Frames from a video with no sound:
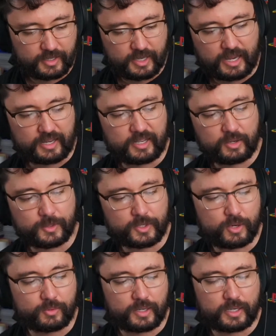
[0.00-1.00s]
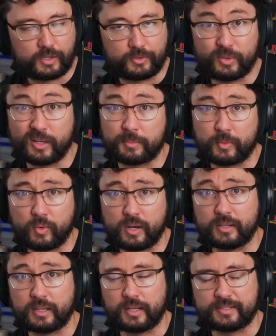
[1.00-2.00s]
And then here we go right here, new number
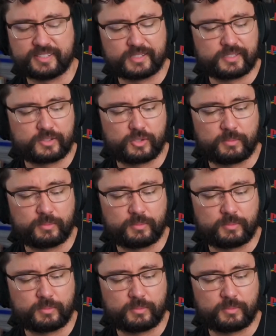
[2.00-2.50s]
1, 6-issue